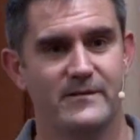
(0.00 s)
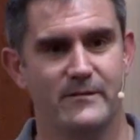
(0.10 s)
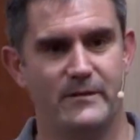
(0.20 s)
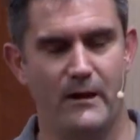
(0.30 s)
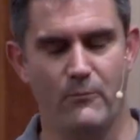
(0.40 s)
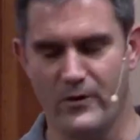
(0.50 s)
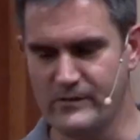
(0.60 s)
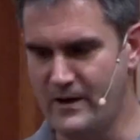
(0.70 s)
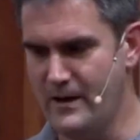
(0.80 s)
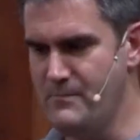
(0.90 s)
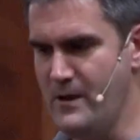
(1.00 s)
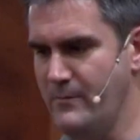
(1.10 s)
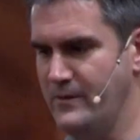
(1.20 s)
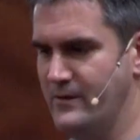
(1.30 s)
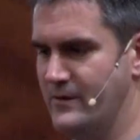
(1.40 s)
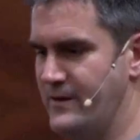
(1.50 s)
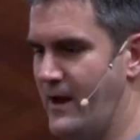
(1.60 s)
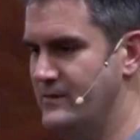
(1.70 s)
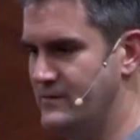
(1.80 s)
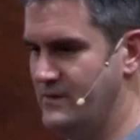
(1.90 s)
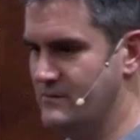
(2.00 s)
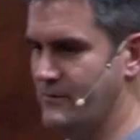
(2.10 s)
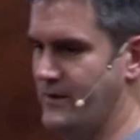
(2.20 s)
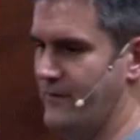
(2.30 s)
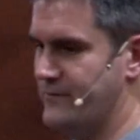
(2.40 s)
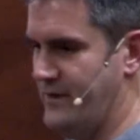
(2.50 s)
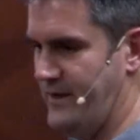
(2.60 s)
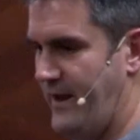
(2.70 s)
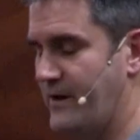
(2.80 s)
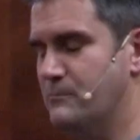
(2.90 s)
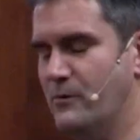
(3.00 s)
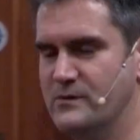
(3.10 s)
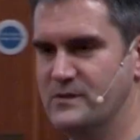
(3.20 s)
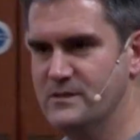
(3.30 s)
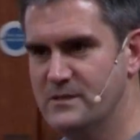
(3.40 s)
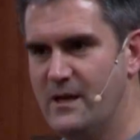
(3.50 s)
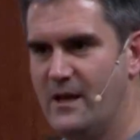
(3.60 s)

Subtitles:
I mean, I worked at IBM in the early 90s looking after AIX boxes,